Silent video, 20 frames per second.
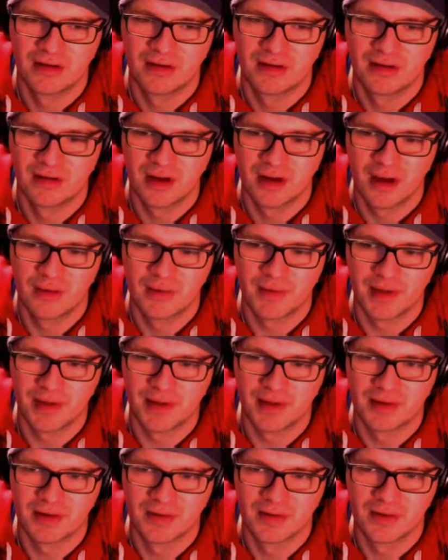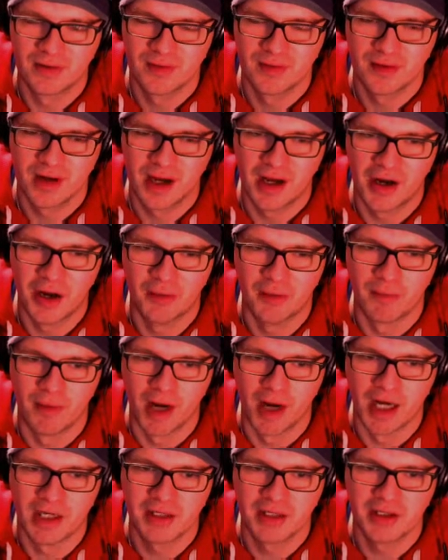I mean, I don't
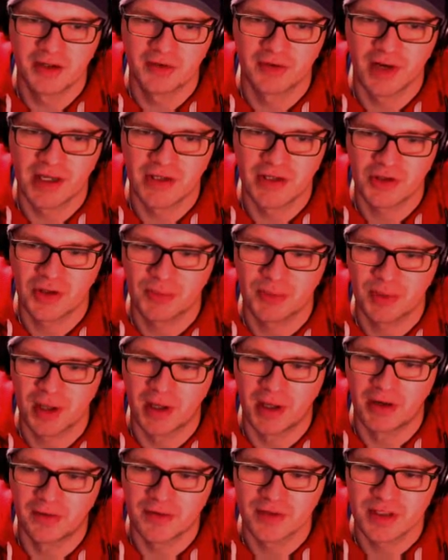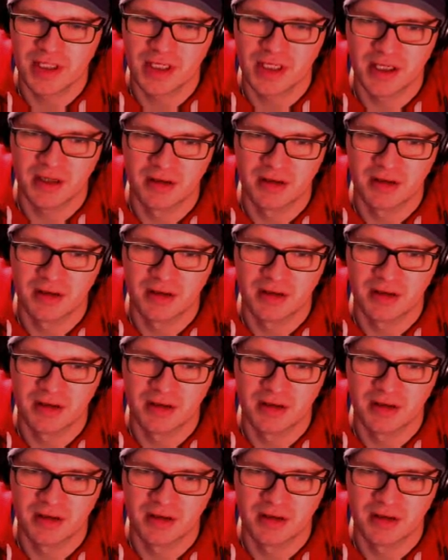mind the raise on the button, obviously,